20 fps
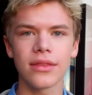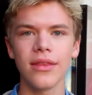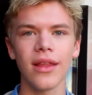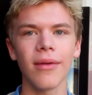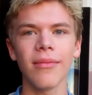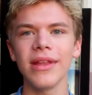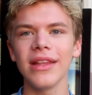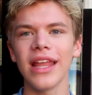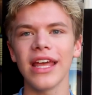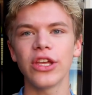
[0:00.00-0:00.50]

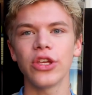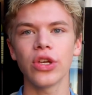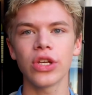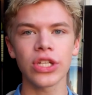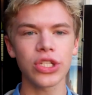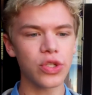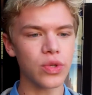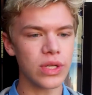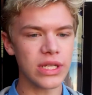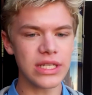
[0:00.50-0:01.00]
I mean, like,
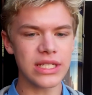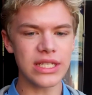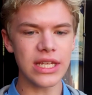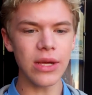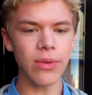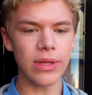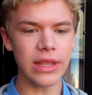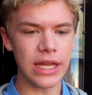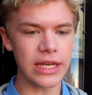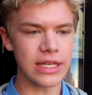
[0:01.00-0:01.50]
because you can
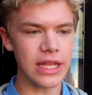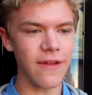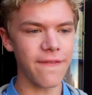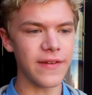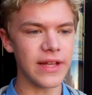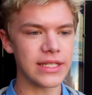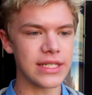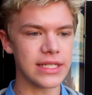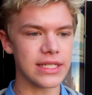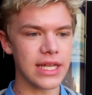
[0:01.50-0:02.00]
see when the
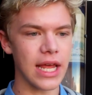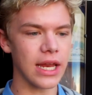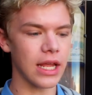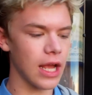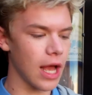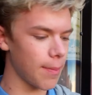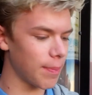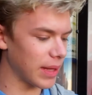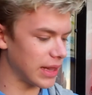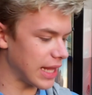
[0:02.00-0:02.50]
defense is
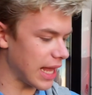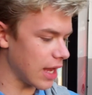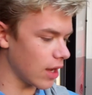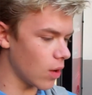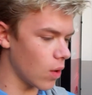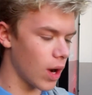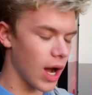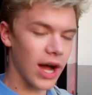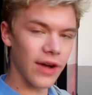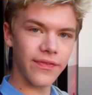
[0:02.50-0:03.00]
setting up and they
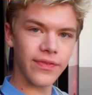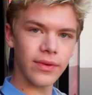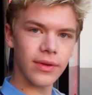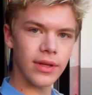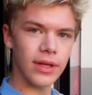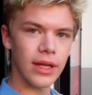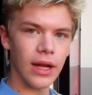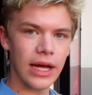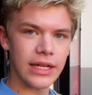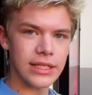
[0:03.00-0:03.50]
go off,
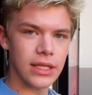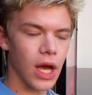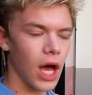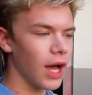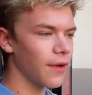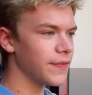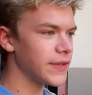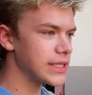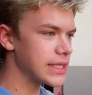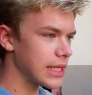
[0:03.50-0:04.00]
you know, as the
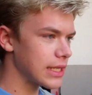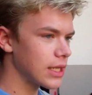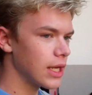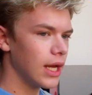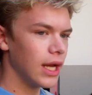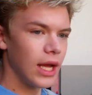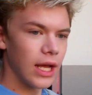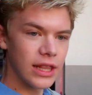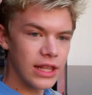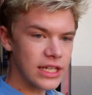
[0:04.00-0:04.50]
offense, and
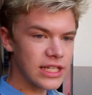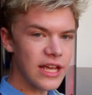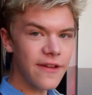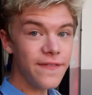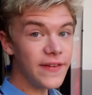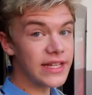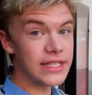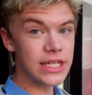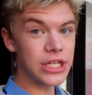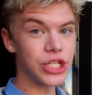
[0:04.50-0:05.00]
the
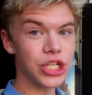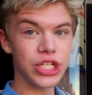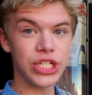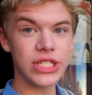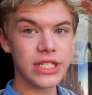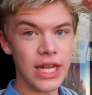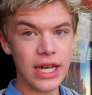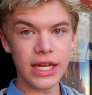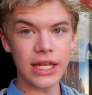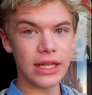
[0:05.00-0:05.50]
defense is
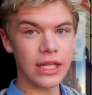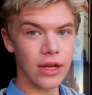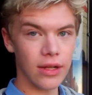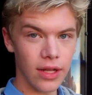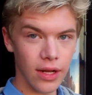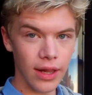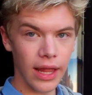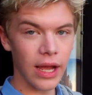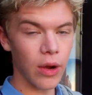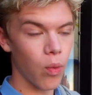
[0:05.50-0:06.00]
just sitting there.
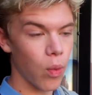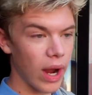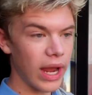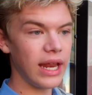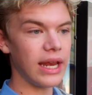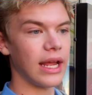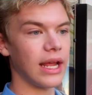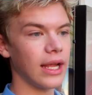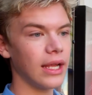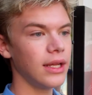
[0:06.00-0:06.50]
They're like
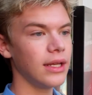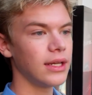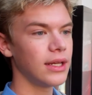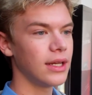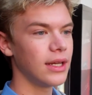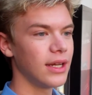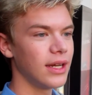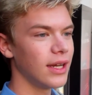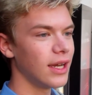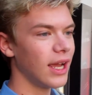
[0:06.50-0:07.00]
waiting.
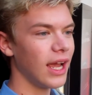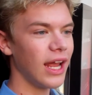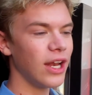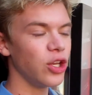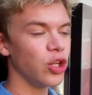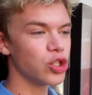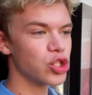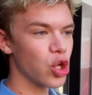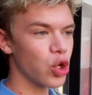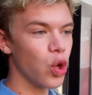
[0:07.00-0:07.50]
Yeah. You,
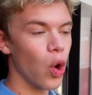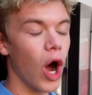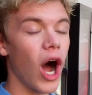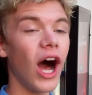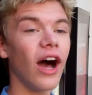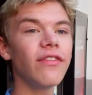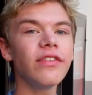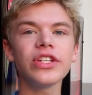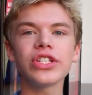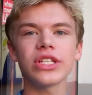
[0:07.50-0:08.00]
and you, so you
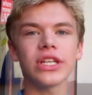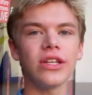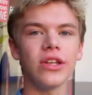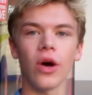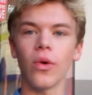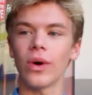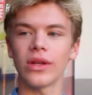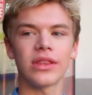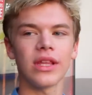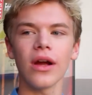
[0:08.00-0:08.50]
obviously
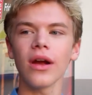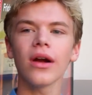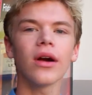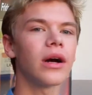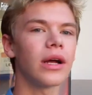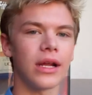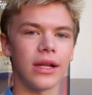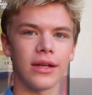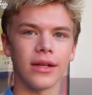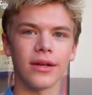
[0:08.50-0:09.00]
know what they're
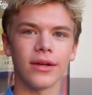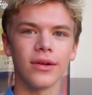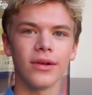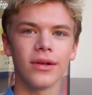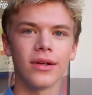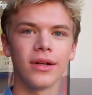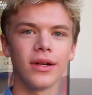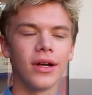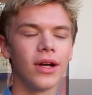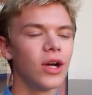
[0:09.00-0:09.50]
going to
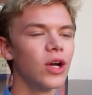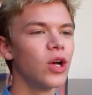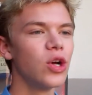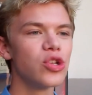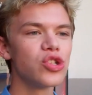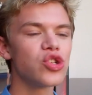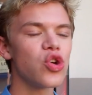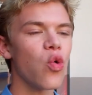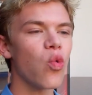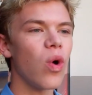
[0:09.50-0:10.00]

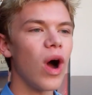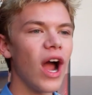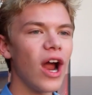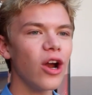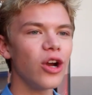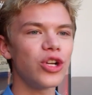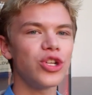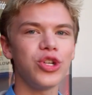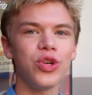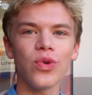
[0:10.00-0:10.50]
do. So why
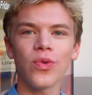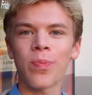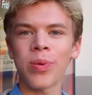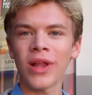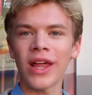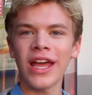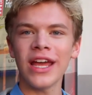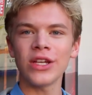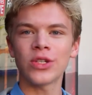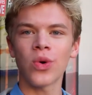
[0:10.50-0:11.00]
aren't you
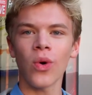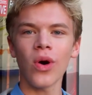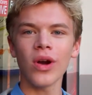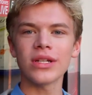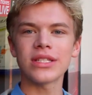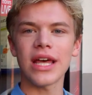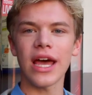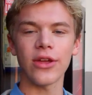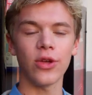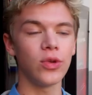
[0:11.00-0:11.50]
playing
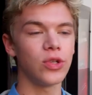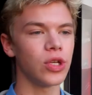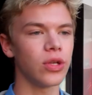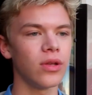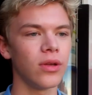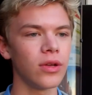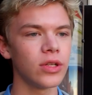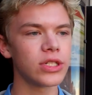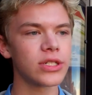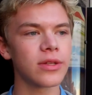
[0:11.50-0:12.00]
towards that? You
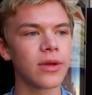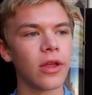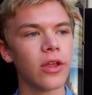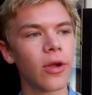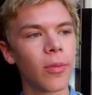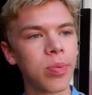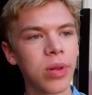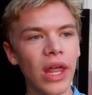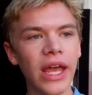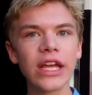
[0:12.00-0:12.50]
you just
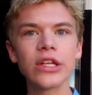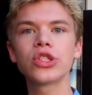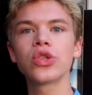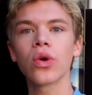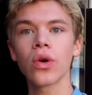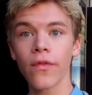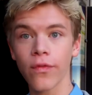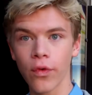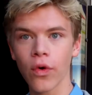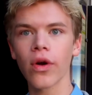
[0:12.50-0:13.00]
you're playing
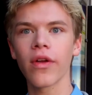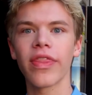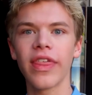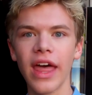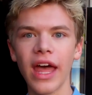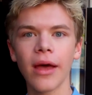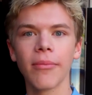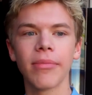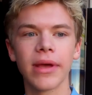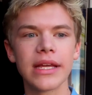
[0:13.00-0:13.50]
for
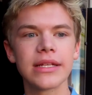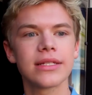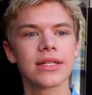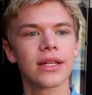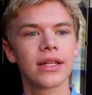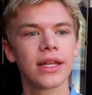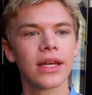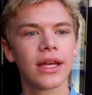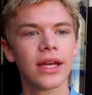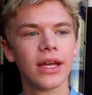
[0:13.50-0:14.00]
them
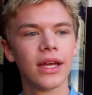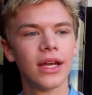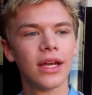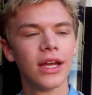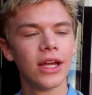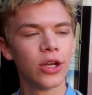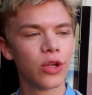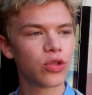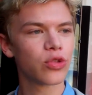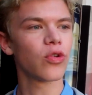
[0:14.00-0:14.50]
basically.
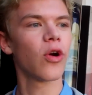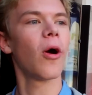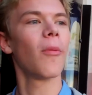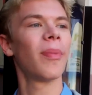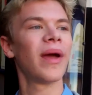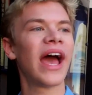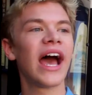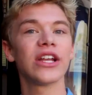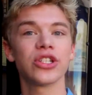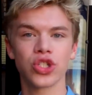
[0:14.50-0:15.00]
Yeah. You throw a
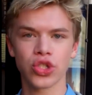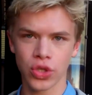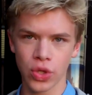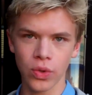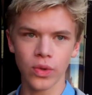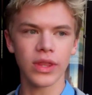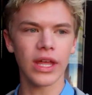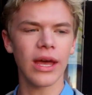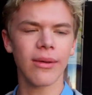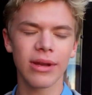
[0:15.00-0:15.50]
pass
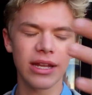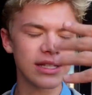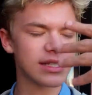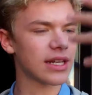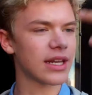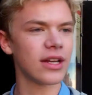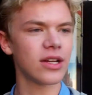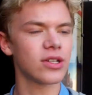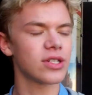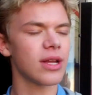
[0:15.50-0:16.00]
to them and it's
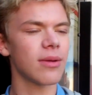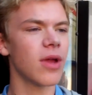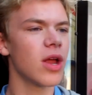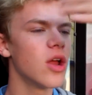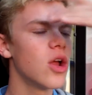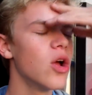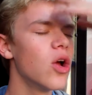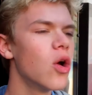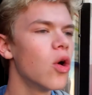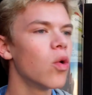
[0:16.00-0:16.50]
an interception.
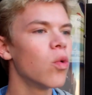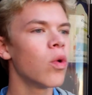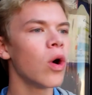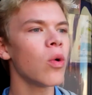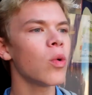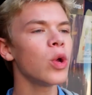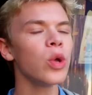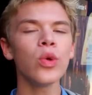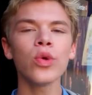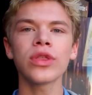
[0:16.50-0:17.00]

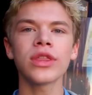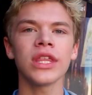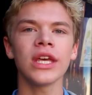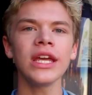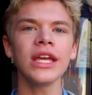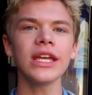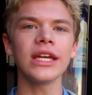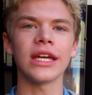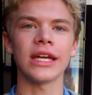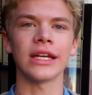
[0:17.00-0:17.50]
What were you
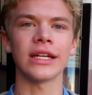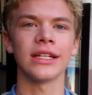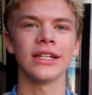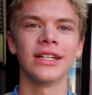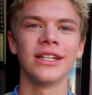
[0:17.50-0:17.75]
thinking?